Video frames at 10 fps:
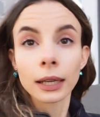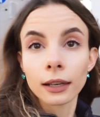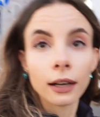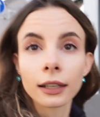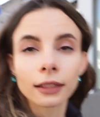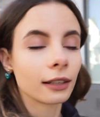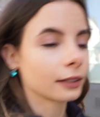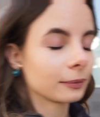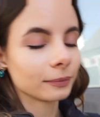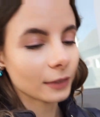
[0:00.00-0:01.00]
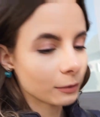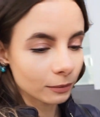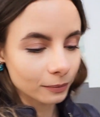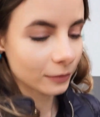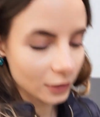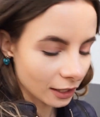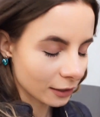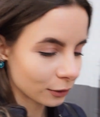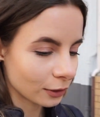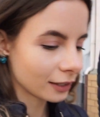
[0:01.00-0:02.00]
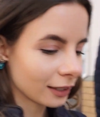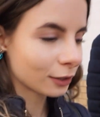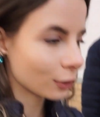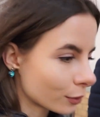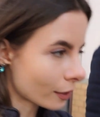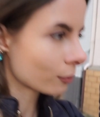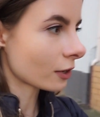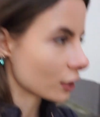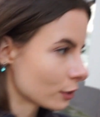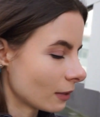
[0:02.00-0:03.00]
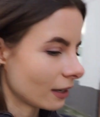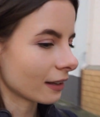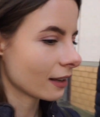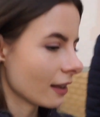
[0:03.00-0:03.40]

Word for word: god, like I'm okay. telling you I need to refresh my